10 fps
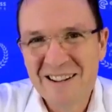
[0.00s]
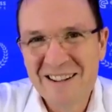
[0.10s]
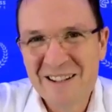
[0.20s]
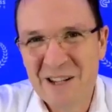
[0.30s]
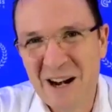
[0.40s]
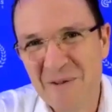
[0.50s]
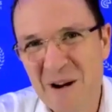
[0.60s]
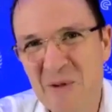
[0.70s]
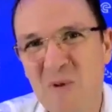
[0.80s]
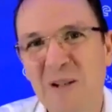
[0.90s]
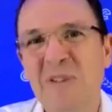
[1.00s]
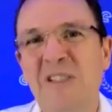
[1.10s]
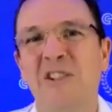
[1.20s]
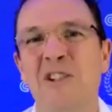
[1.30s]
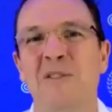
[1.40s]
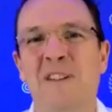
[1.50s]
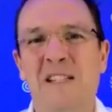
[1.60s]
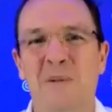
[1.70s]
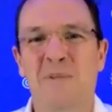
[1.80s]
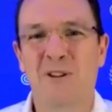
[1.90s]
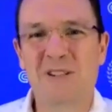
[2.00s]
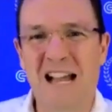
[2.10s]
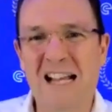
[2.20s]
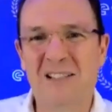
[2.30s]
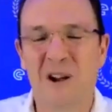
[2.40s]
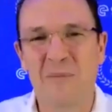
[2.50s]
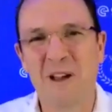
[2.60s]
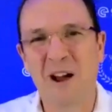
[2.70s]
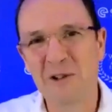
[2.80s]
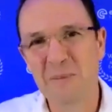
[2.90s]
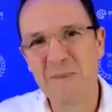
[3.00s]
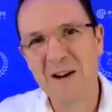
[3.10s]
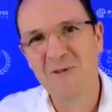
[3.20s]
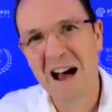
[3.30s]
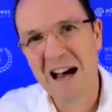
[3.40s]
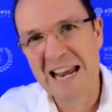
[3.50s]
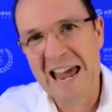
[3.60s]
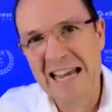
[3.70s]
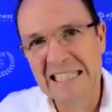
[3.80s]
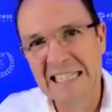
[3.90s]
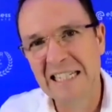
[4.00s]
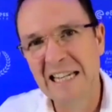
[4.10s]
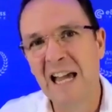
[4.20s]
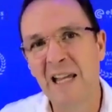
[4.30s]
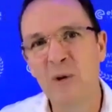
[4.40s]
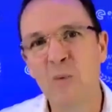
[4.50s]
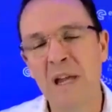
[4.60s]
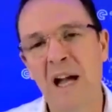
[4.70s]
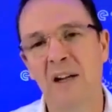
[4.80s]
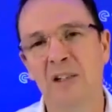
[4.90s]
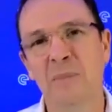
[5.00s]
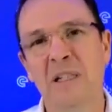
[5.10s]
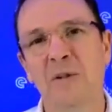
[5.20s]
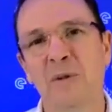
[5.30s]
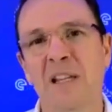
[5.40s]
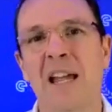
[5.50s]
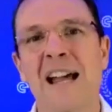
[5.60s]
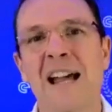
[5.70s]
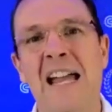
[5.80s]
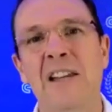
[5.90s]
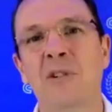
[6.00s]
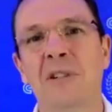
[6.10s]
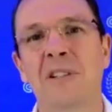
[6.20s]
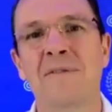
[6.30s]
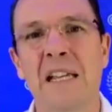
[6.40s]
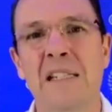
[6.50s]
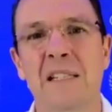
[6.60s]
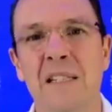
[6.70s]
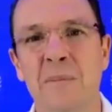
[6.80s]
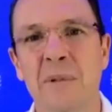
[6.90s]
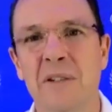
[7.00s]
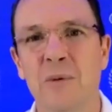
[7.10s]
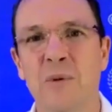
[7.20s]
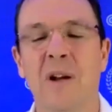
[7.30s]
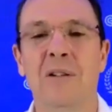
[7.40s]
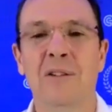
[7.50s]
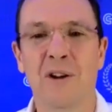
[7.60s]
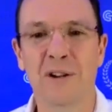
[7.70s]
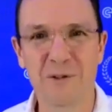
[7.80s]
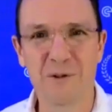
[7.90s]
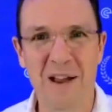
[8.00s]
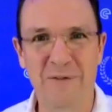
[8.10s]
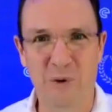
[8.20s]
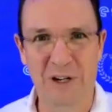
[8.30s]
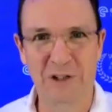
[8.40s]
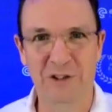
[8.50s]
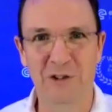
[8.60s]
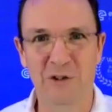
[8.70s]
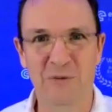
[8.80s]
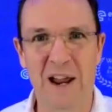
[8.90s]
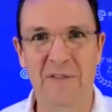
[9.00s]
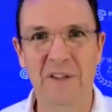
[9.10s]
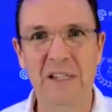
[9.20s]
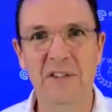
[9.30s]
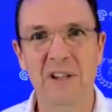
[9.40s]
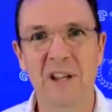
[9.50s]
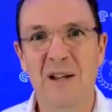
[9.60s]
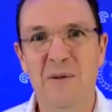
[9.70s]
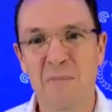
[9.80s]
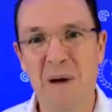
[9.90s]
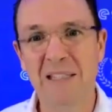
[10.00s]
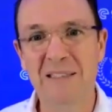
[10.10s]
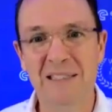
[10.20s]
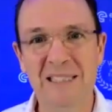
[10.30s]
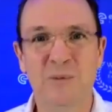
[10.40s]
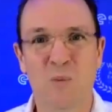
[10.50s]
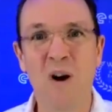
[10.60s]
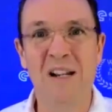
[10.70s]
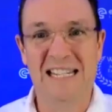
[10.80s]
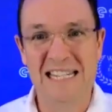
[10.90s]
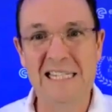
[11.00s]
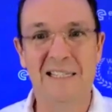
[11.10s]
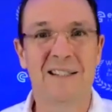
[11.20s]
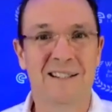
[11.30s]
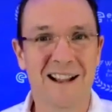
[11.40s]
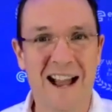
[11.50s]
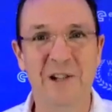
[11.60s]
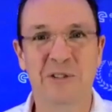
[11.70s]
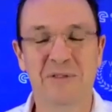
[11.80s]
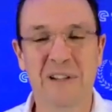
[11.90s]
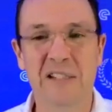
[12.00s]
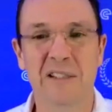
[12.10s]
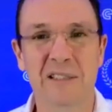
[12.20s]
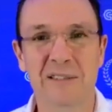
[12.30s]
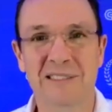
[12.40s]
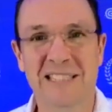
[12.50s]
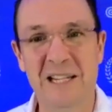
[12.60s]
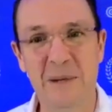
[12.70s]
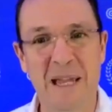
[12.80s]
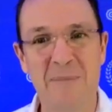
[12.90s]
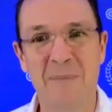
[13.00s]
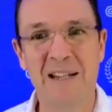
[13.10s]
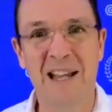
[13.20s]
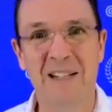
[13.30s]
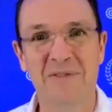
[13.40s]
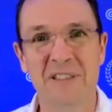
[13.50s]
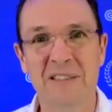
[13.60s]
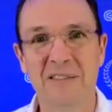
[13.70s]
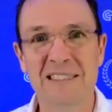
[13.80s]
G'day everyone, welcome to the Digital Investor Podcast. I'm your host, Matt Raad, and today we are going to be looking at angel investing because we know a lot of you have questions around this. Mainly, what is angel investing? Can you make money out of it?